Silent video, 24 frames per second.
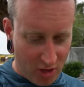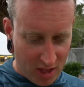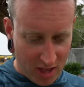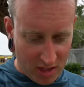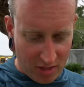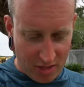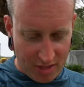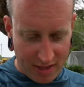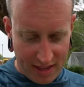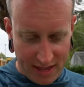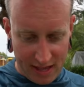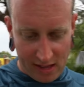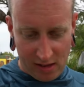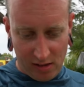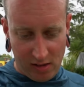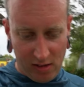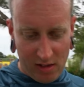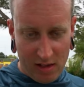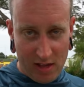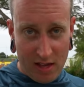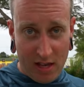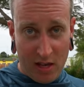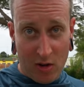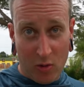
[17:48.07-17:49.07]
as hell,
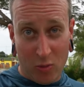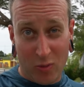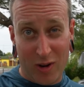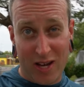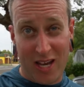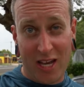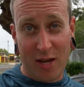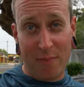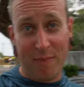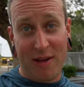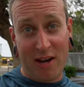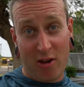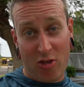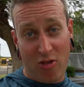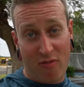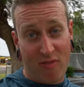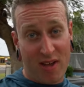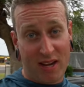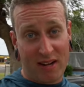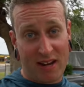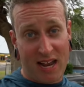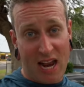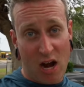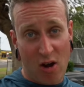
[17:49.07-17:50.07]
we managed to
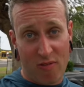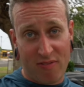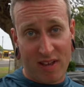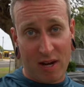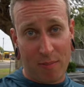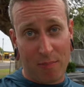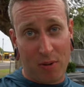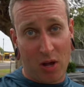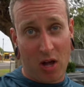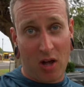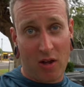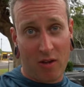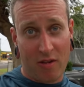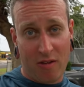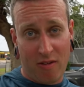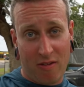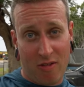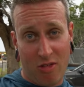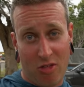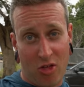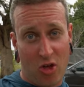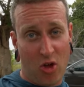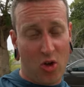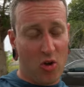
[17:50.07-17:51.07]
find a caravan park,
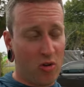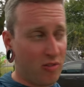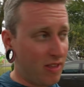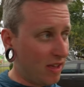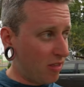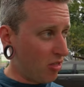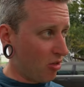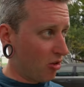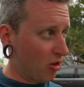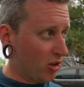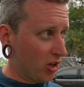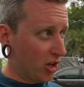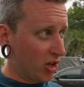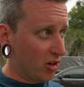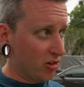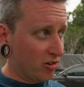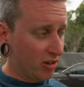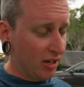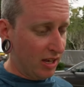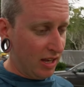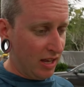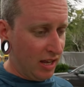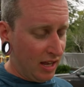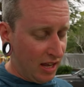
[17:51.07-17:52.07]
so that's all good.
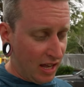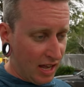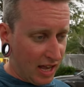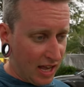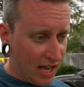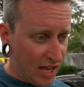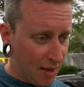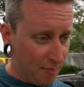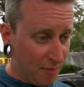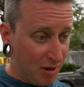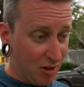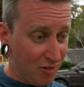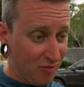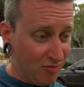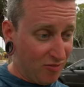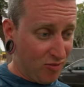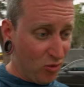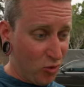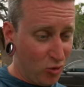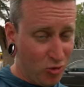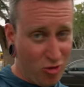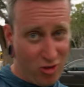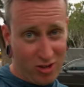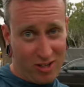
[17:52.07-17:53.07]

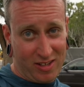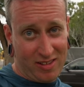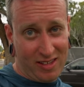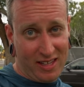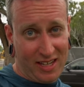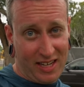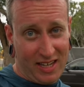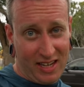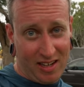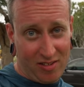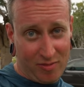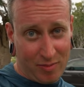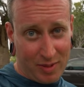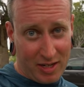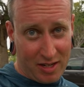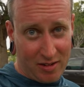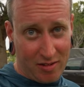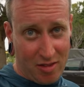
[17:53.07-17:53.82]
Unfortunately, I've made a